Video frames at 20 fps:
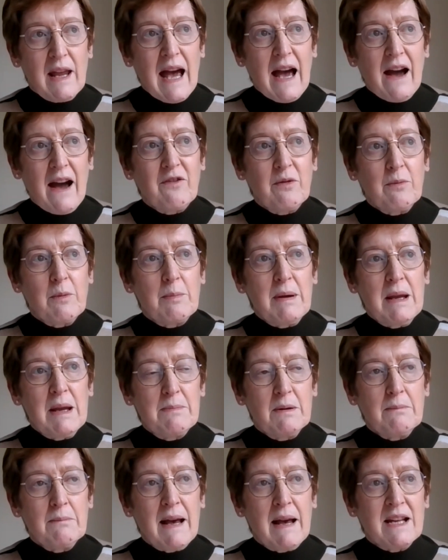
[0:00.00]
have from
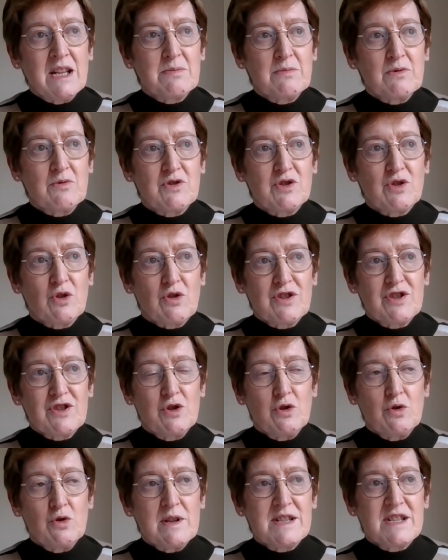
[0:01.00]
people management resource
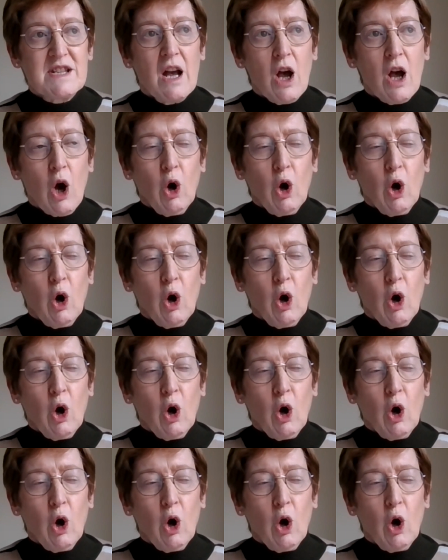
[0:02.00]
too is,